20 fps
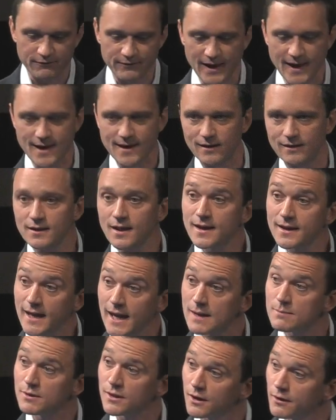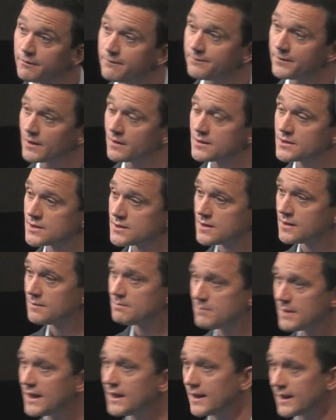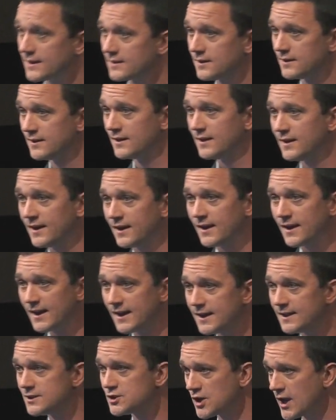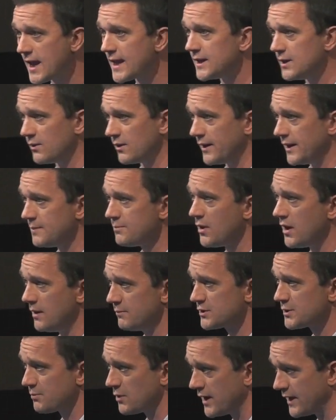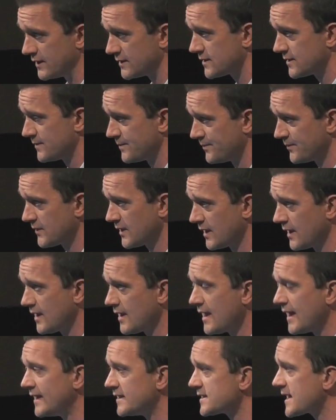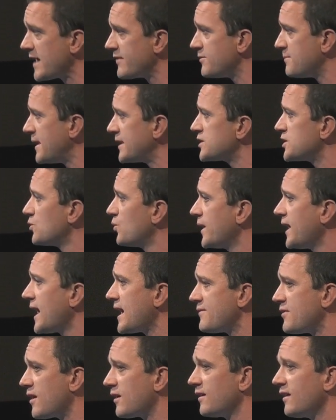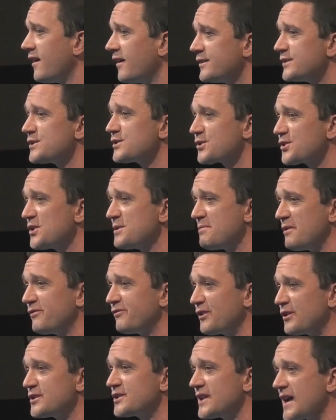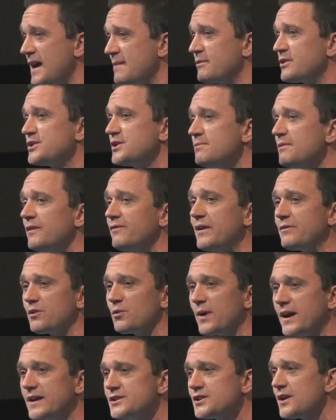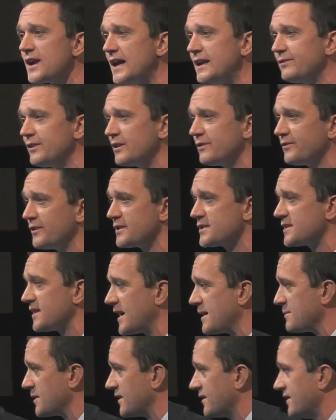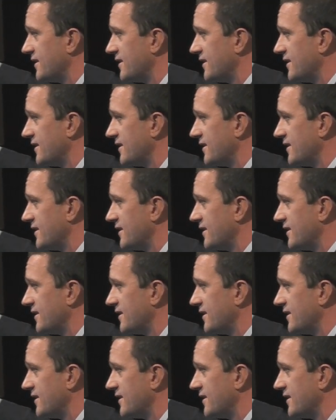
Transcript: Val came to their first meeting in January in Palm Springs. And as Kevin mentioned, we have our largest group of first-timers. Do me a favor, raise your hand if you're a first-timer.